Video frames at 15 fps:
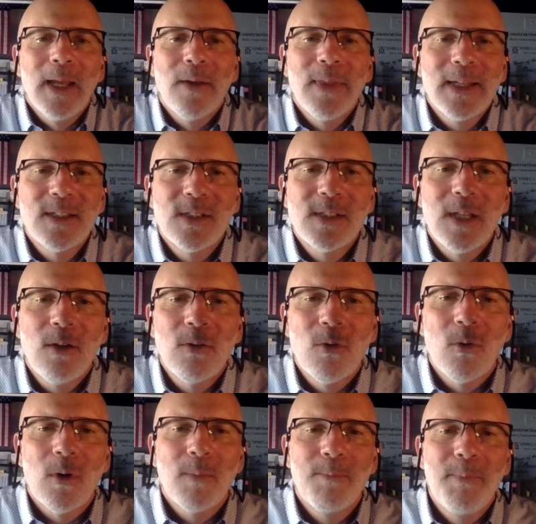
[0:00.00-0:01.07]
Now that
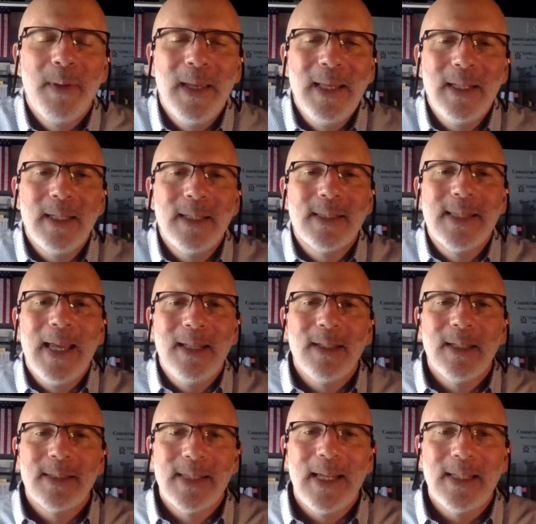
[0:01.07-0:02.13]
Stelcor bit, is
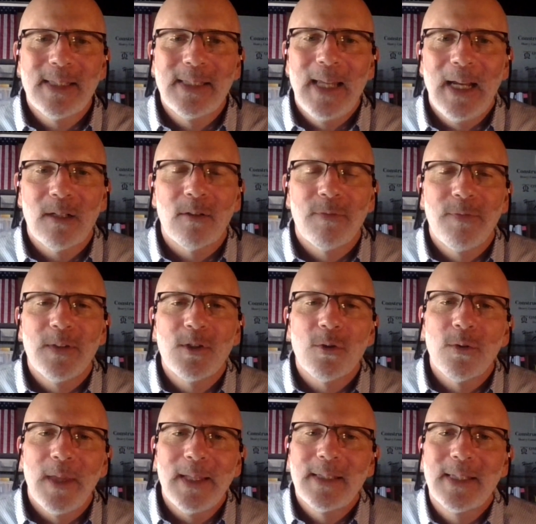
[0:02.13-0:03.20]
that
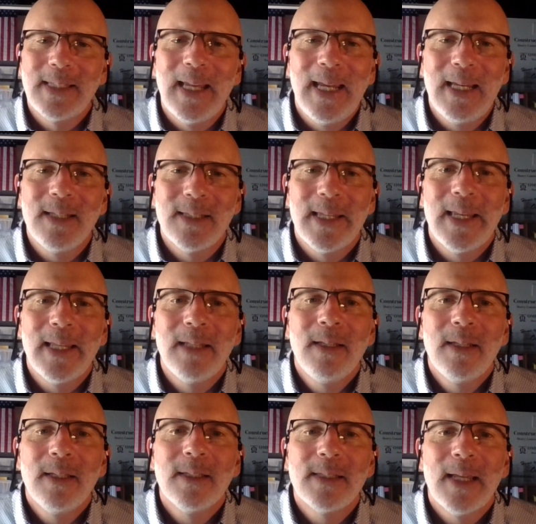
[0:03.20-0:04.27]
sacrificial? That stays
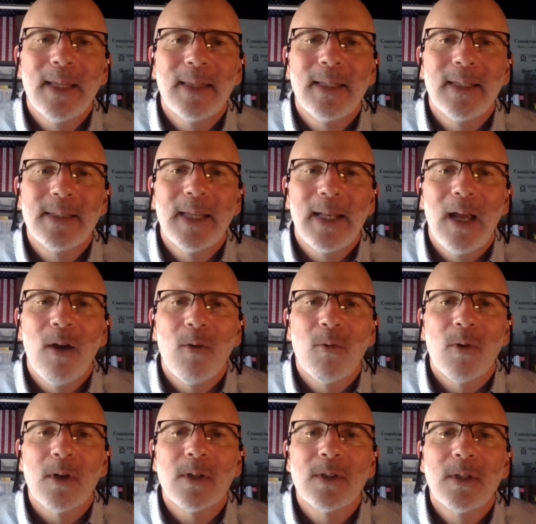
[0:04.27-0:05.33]
in? Is that how it
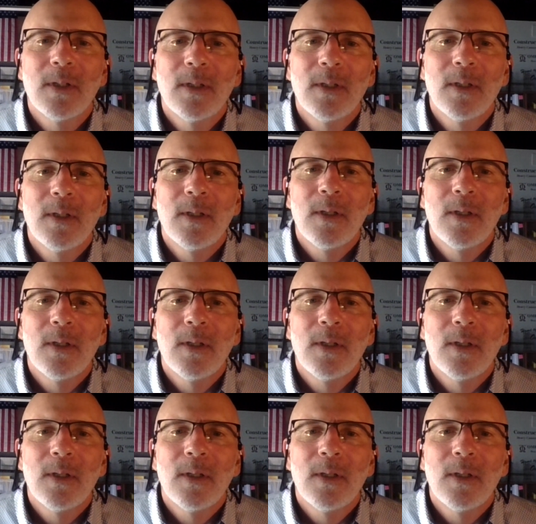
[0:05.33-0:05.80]
works?